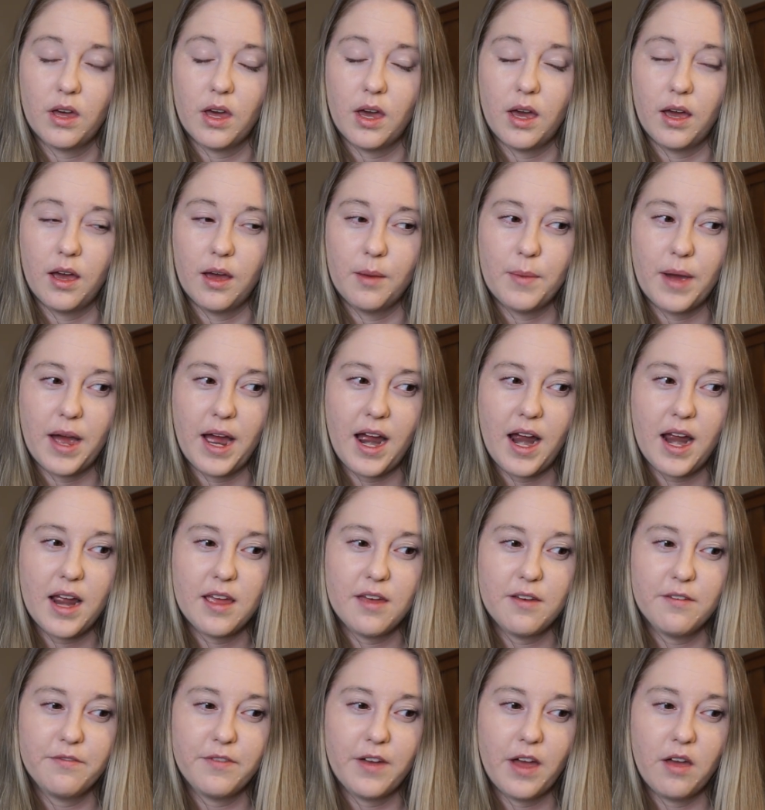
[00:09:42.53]
I
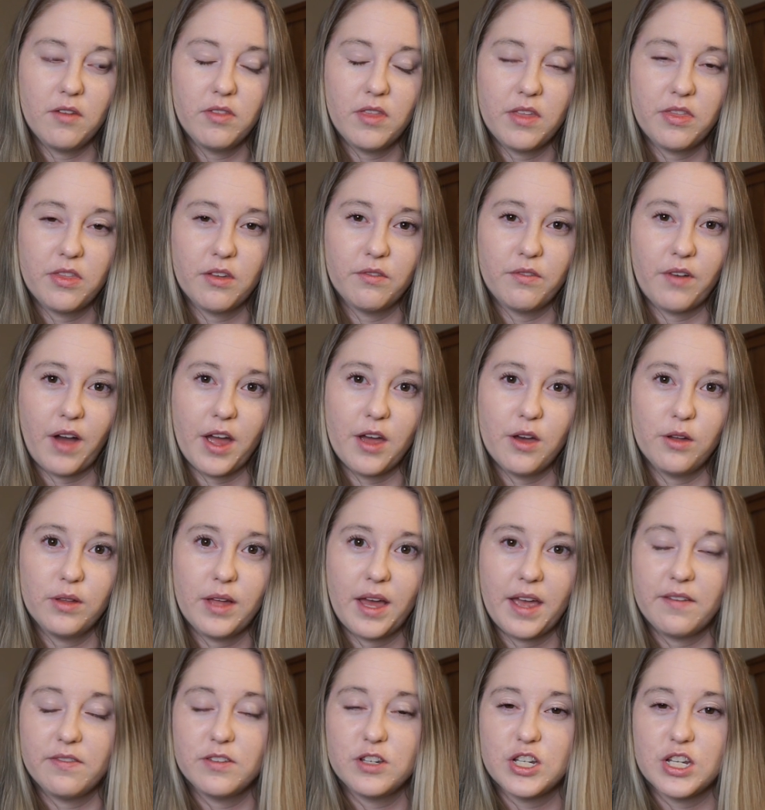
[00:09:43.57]
have found that the
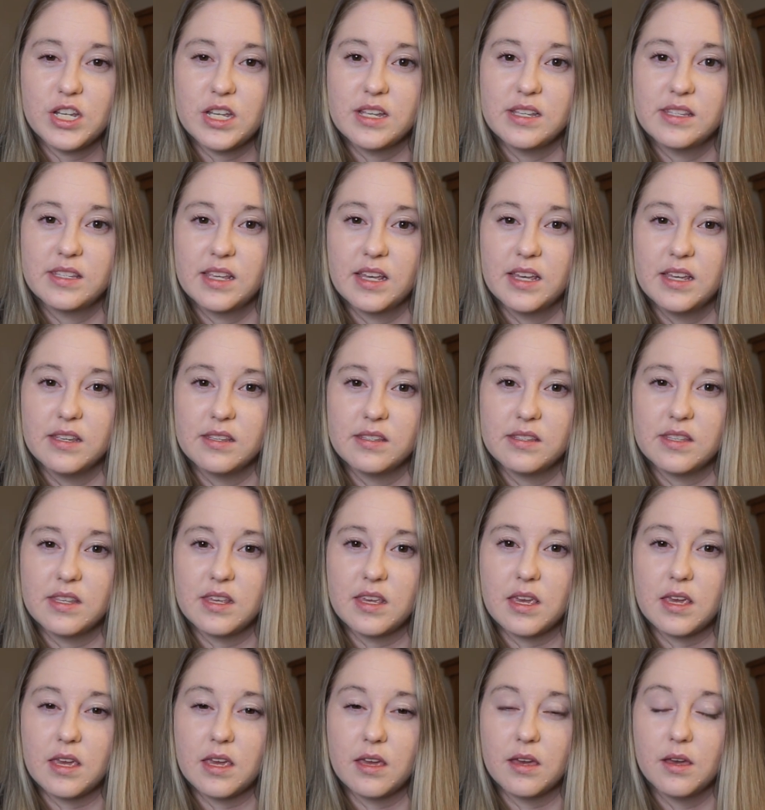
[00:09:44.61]
Violife cheese is
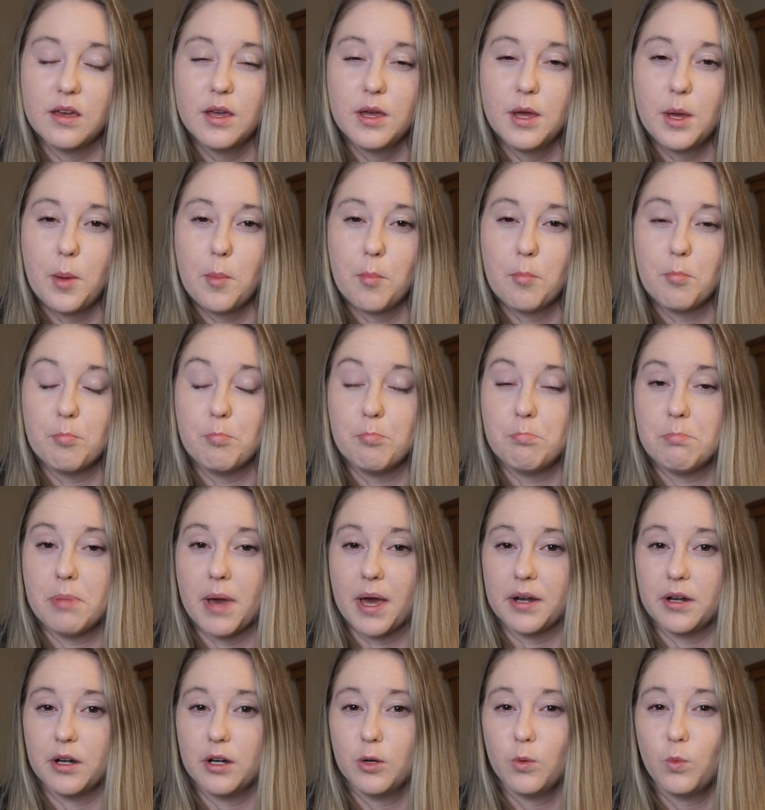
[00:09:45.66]
the
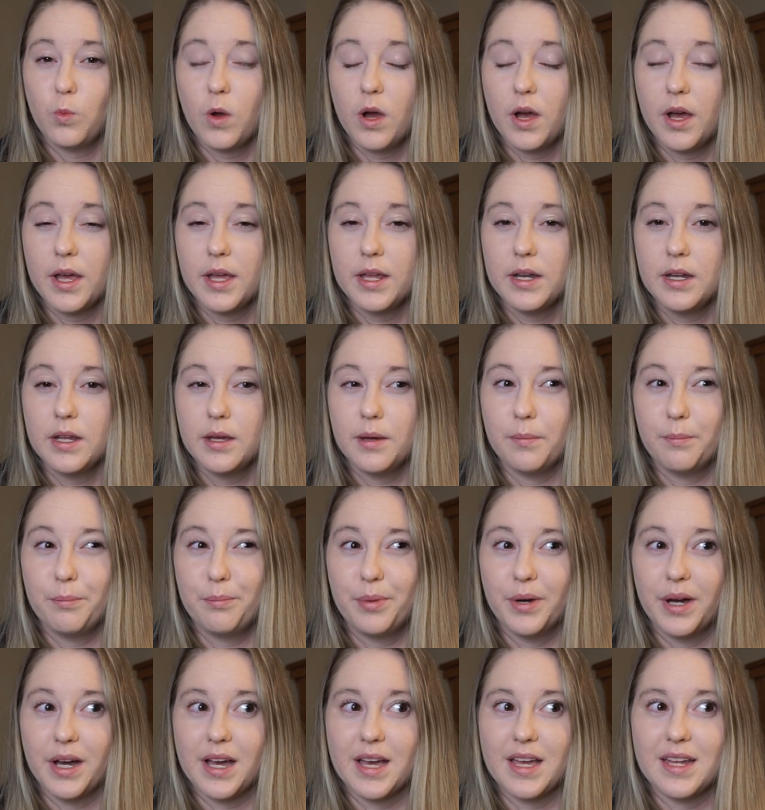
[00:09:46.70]
better one,
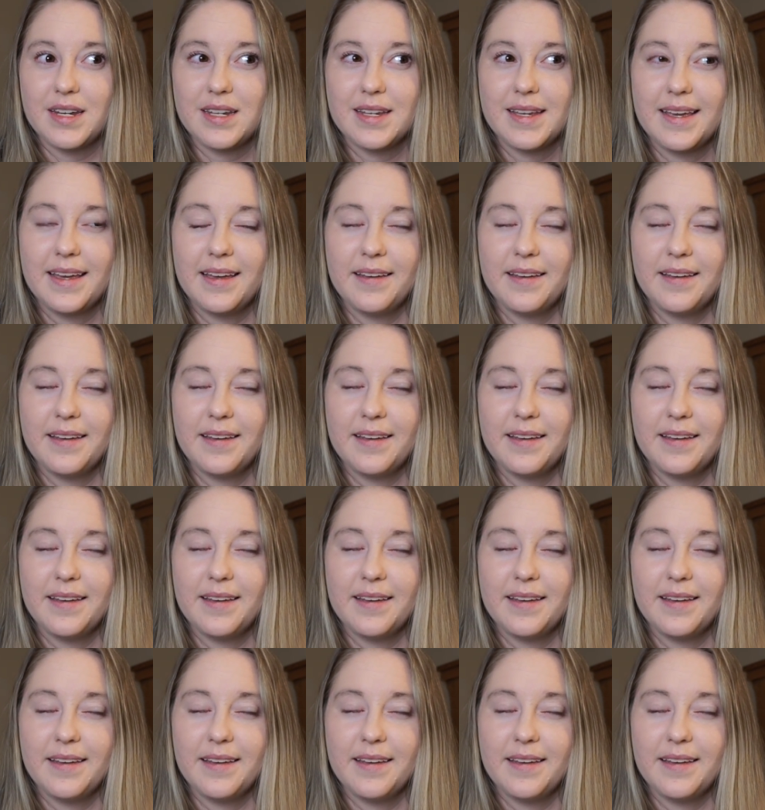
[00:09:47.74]
but